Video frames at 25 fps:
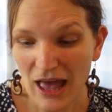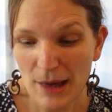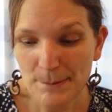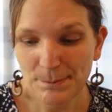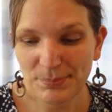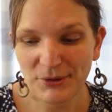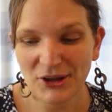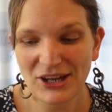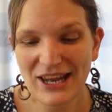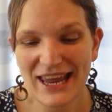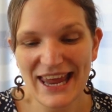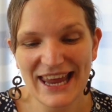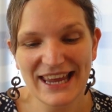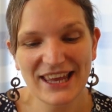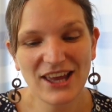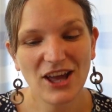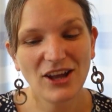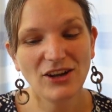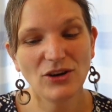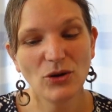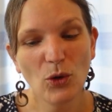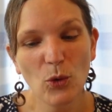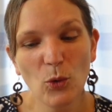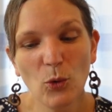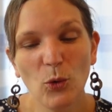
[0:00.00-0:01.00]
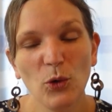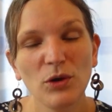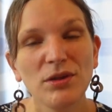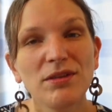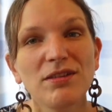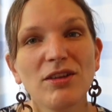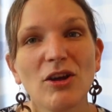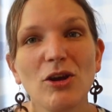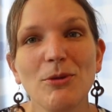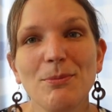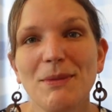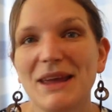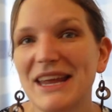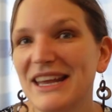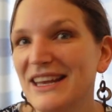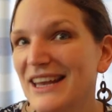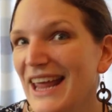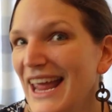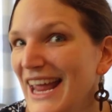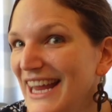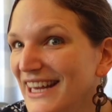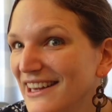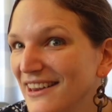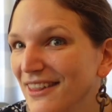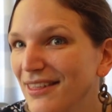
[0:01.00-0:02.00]
but it can also mean
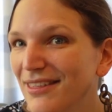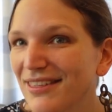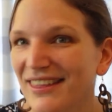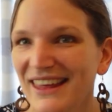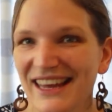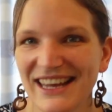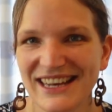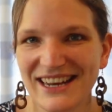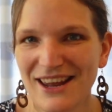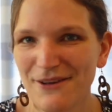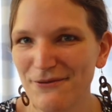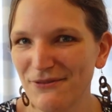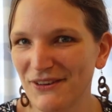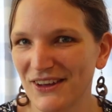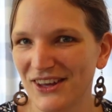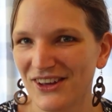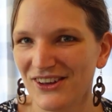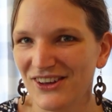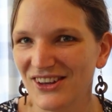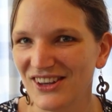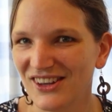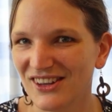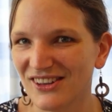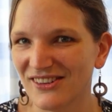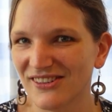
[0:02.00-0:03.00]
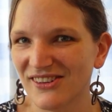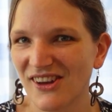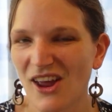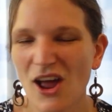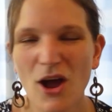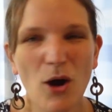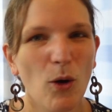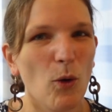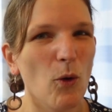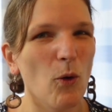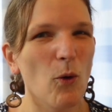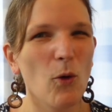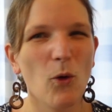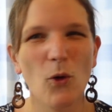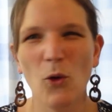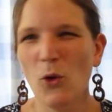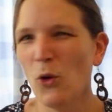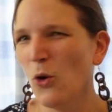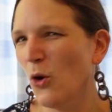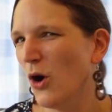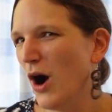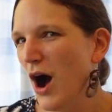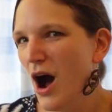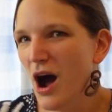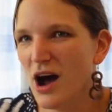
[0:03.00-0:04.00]
insignificant
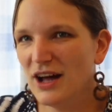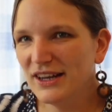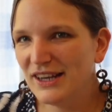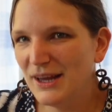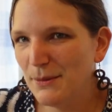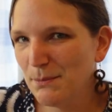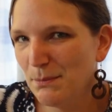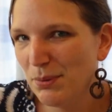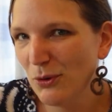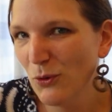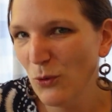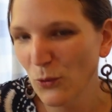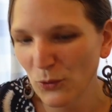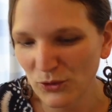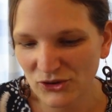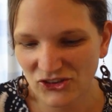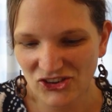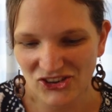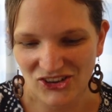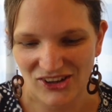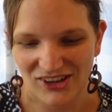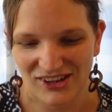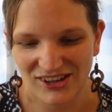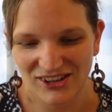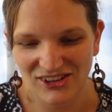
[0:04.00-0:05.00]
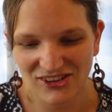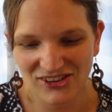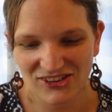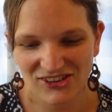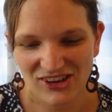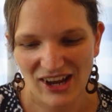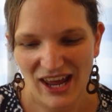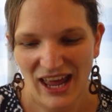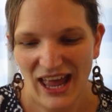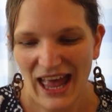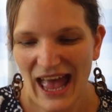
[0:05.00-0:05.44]
or unimportant.